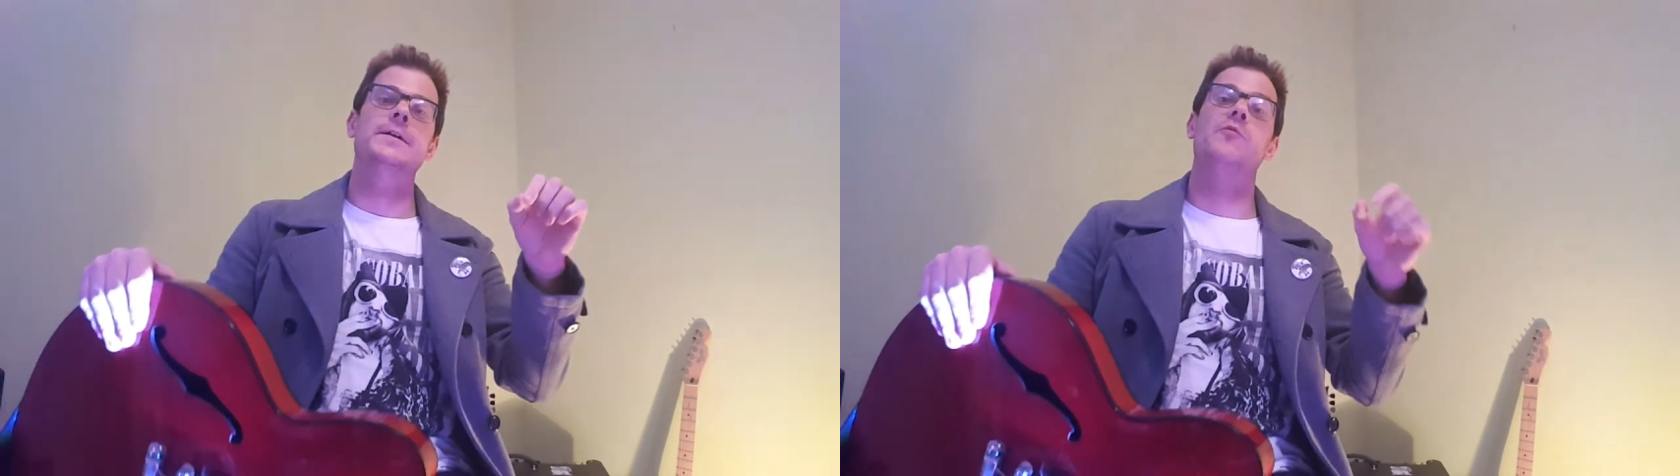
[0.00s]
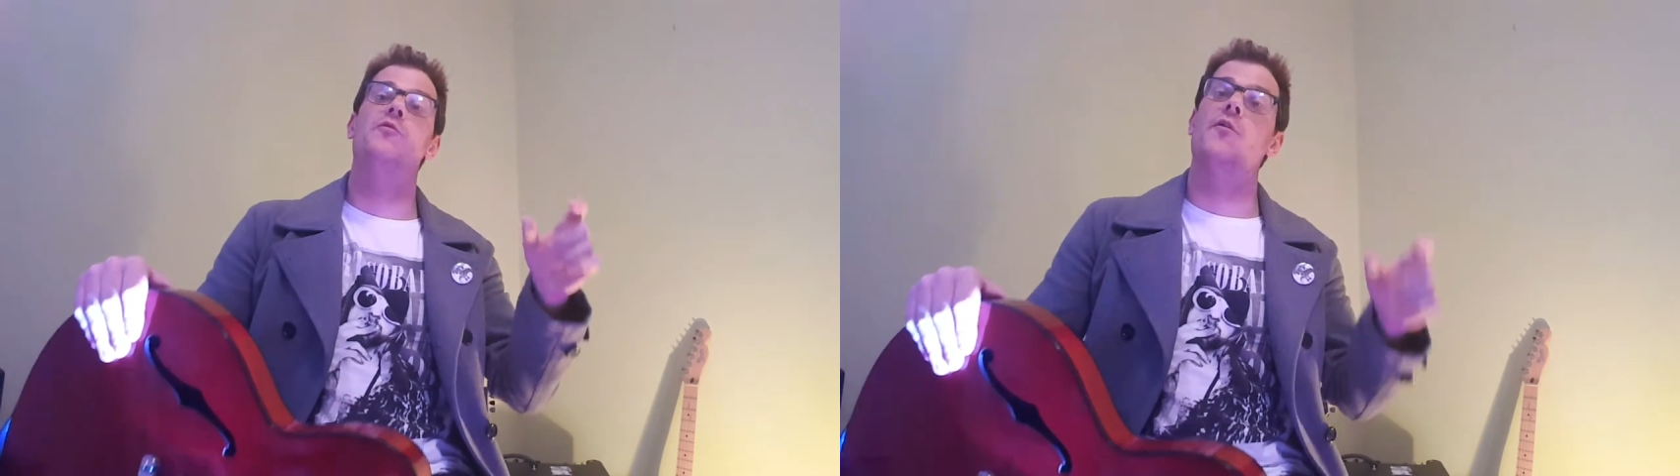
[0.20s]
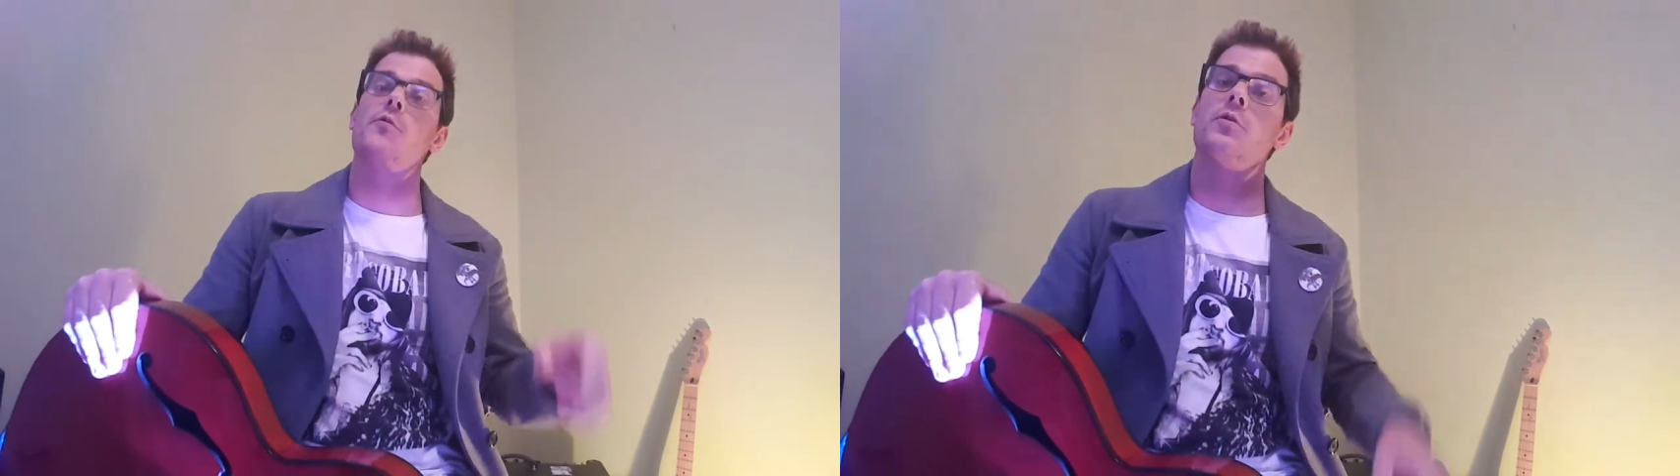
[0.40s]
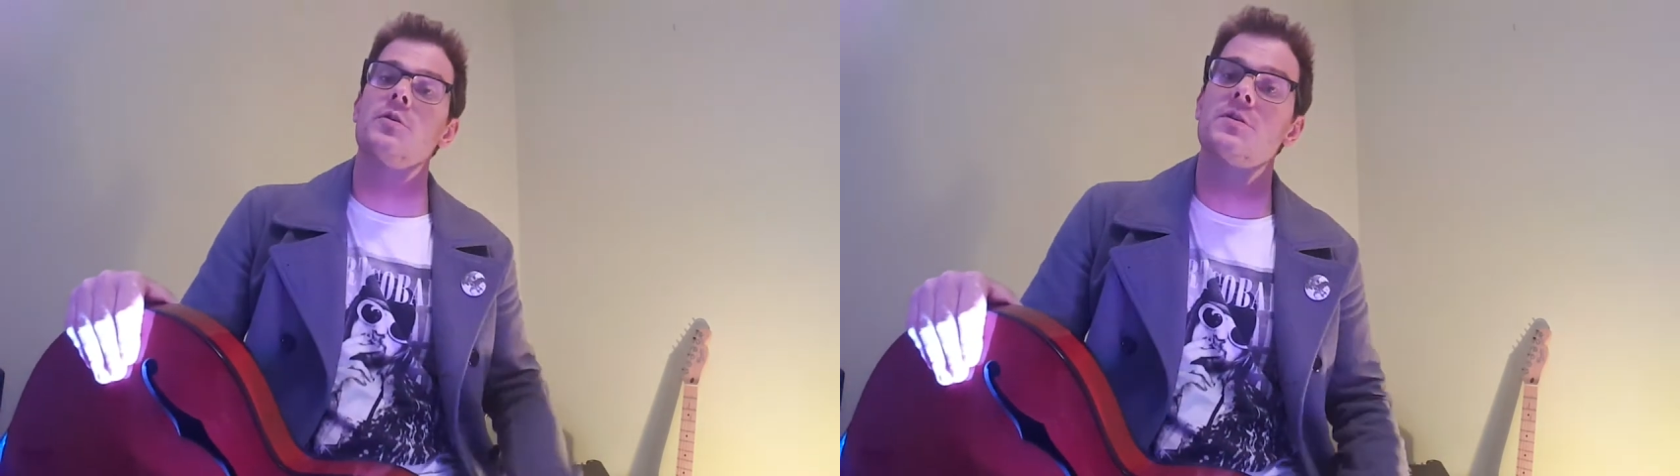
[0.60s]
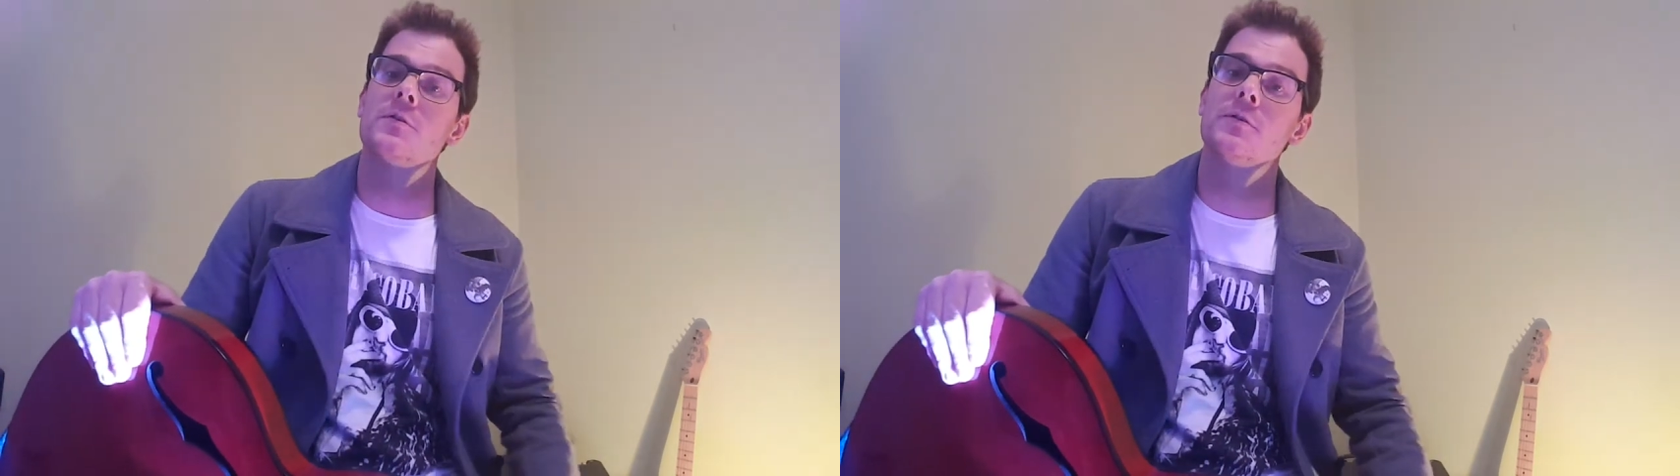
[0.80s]

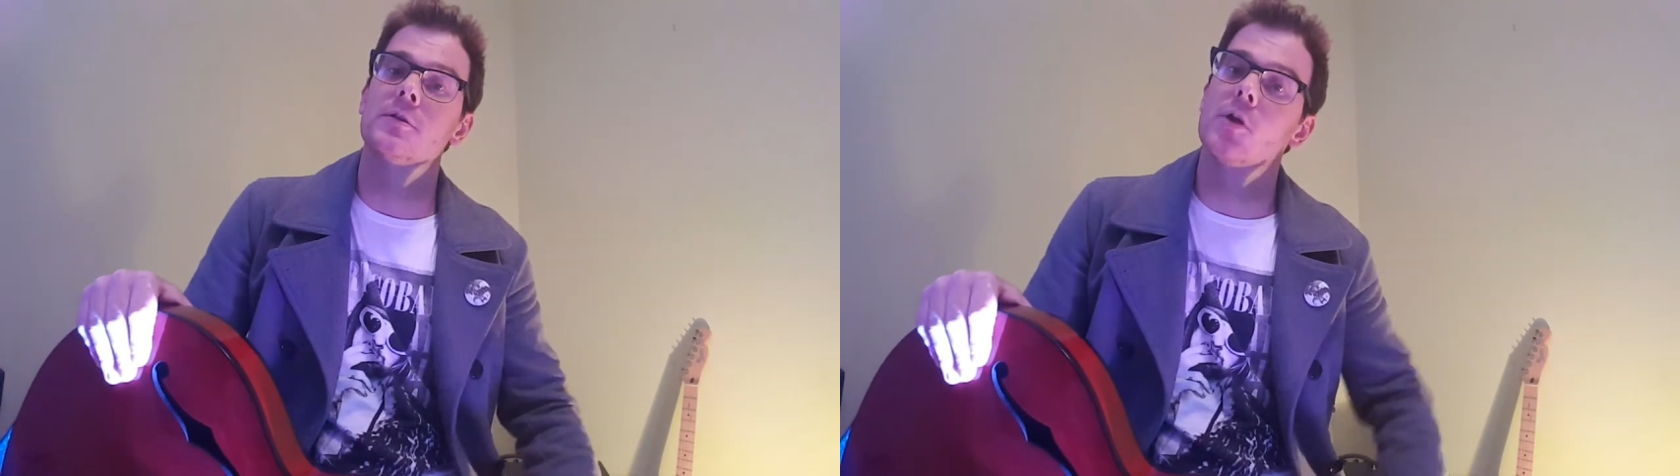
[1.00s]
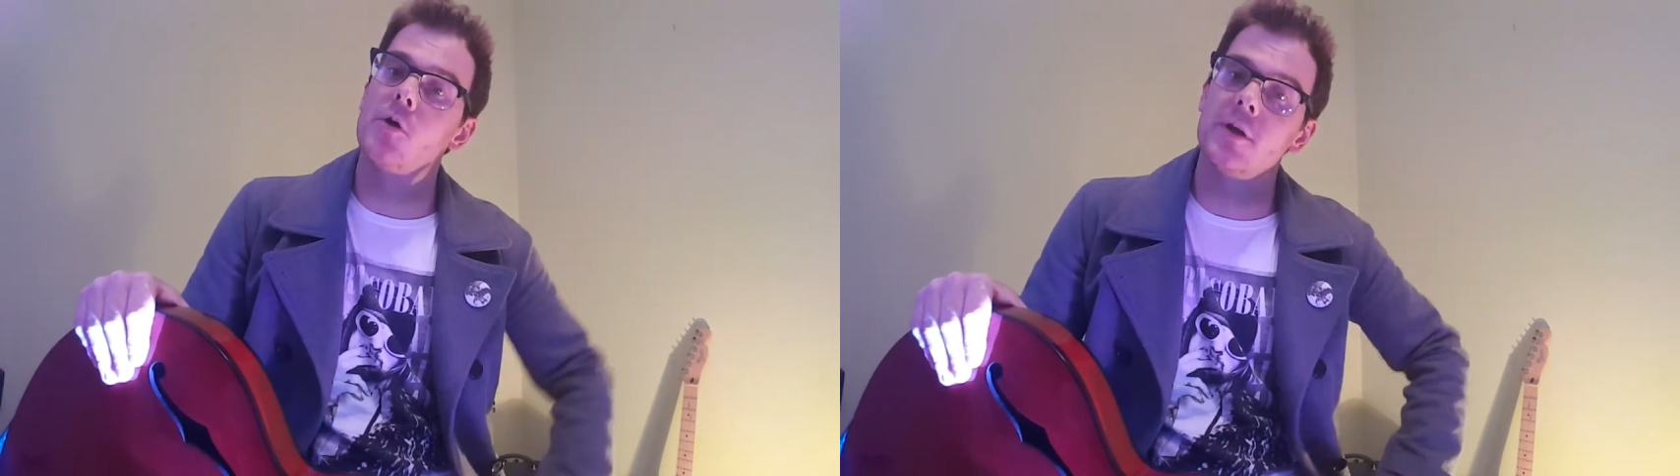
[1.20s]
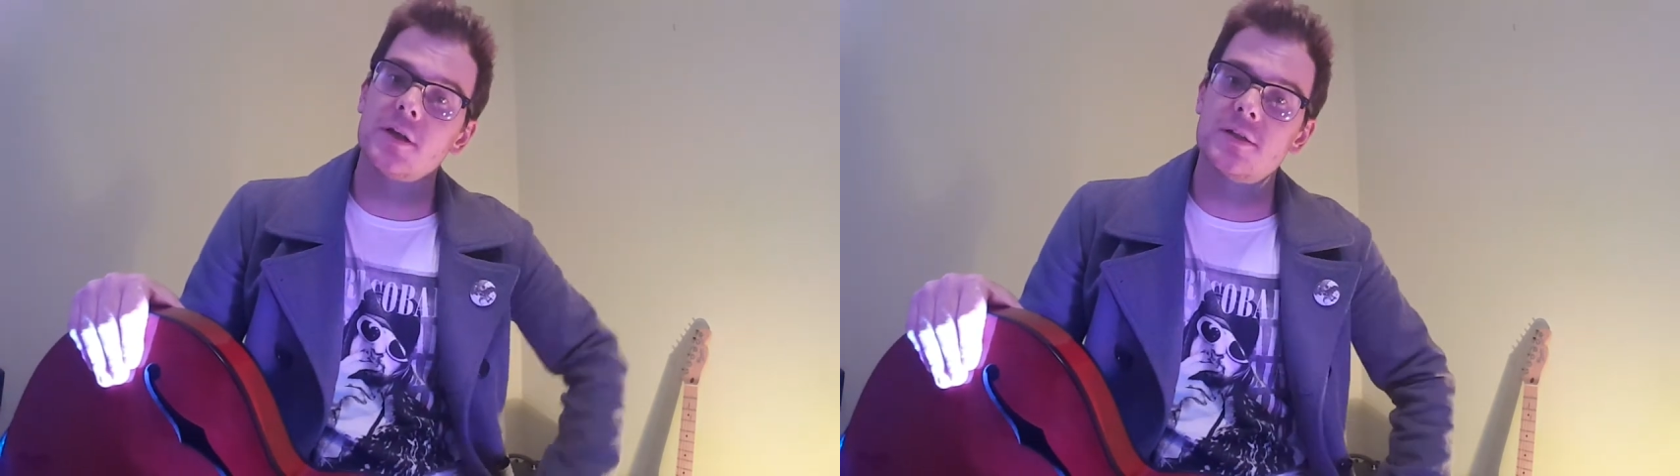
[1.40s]
focus on learning